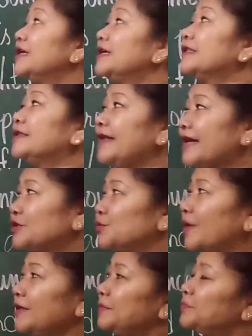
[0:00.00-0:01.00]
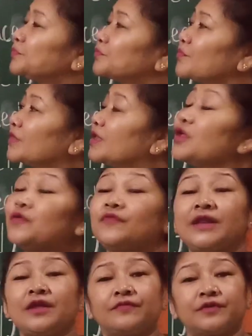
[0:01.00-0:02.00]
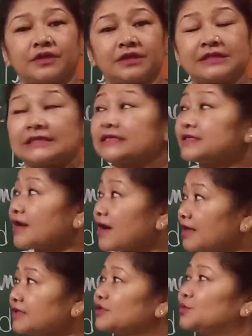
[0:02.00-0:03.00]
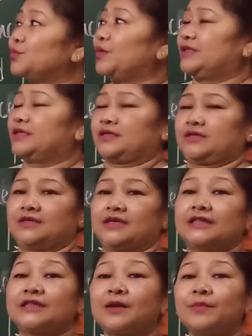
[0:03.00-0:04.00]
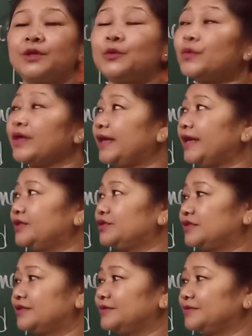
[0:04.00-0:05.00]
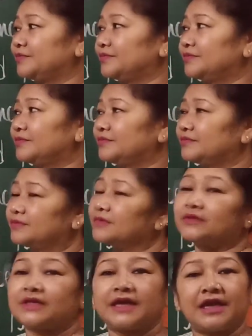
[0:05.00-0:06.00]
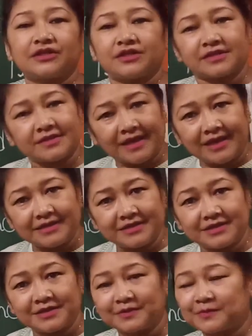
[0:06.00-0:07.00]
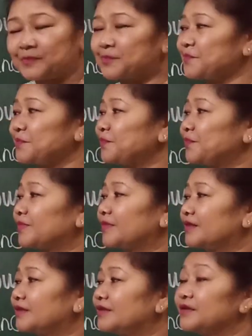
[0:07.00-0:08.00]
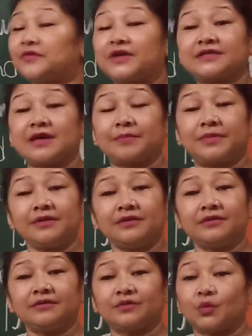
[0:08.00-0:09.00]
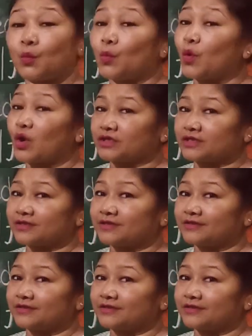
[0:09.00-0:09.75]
The next one, when a word starts with WH, the H is silent. For example, what.